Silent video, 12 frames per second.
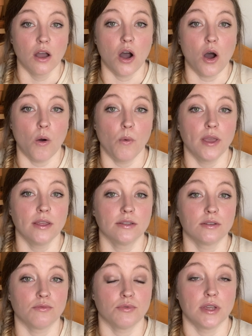Always
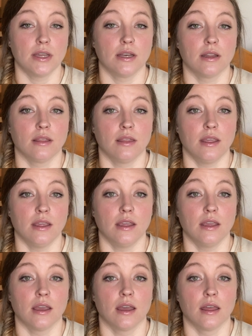read
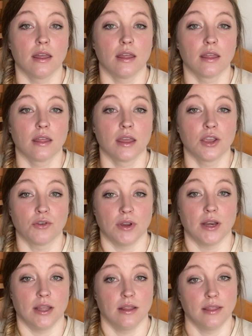the
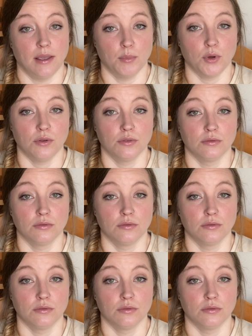ingredient label.